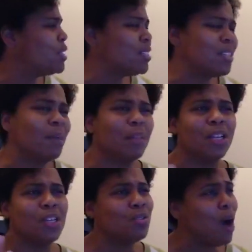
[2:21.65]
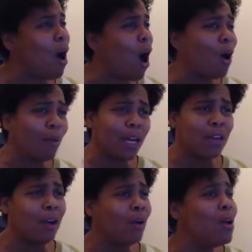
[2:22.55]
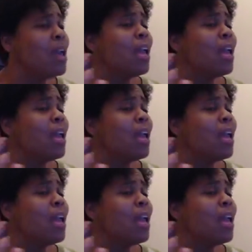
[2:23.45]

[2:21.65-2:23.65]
which is something that you all already know.